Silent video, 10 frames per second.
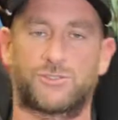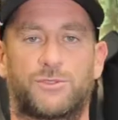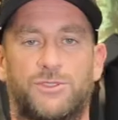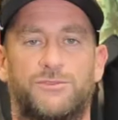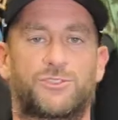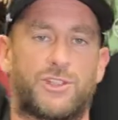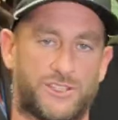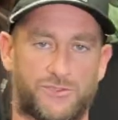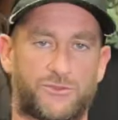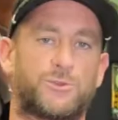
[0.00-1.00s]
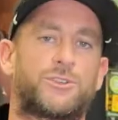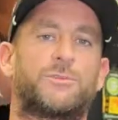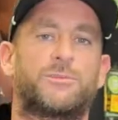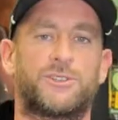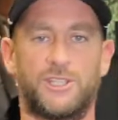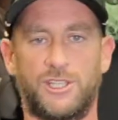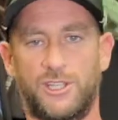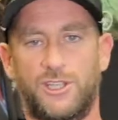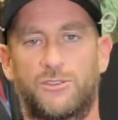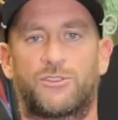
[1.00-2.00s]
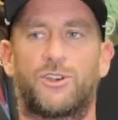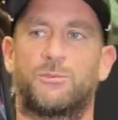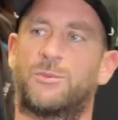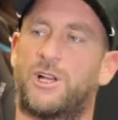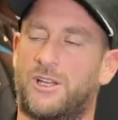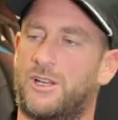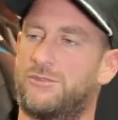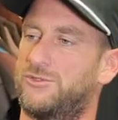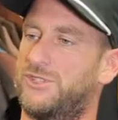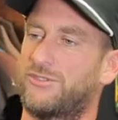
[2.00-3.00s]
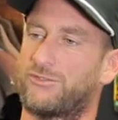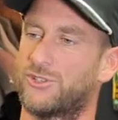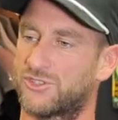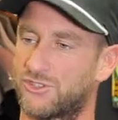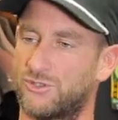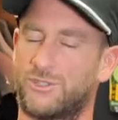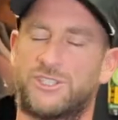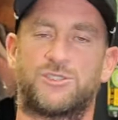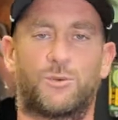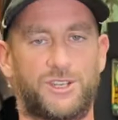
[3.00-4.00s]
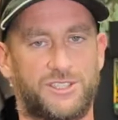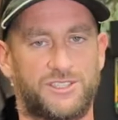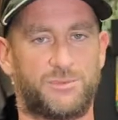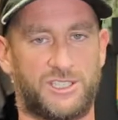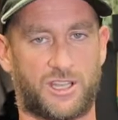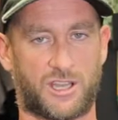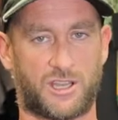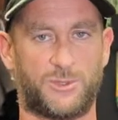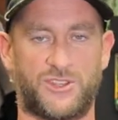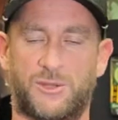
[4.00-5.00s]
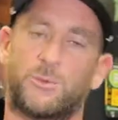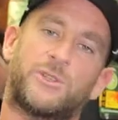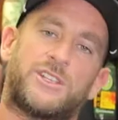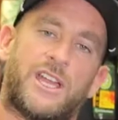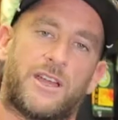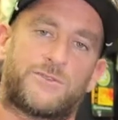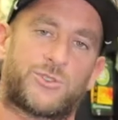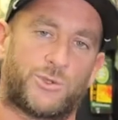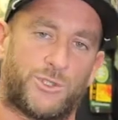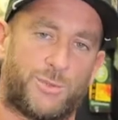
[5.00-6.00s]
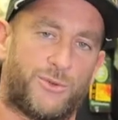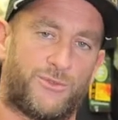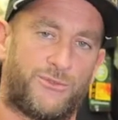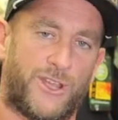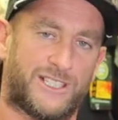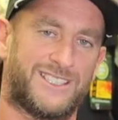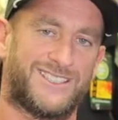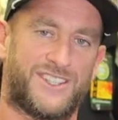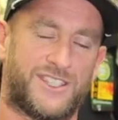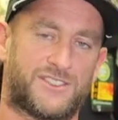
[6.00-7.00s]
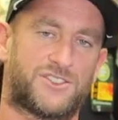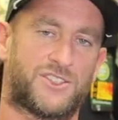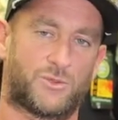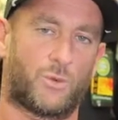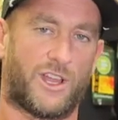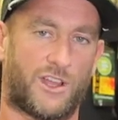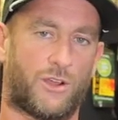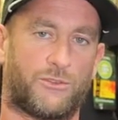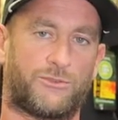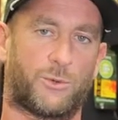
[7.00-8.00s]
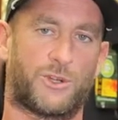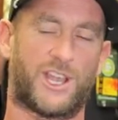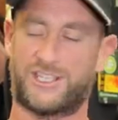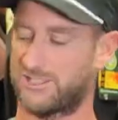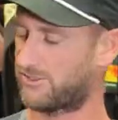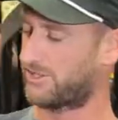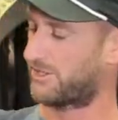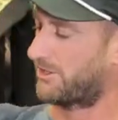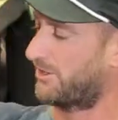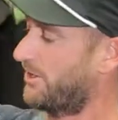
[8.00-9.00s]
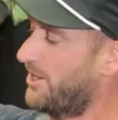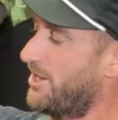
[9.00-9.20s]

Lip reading: sort of transformed from a different suit into what it has become, and they really have sort of perfected this as well for what I consider,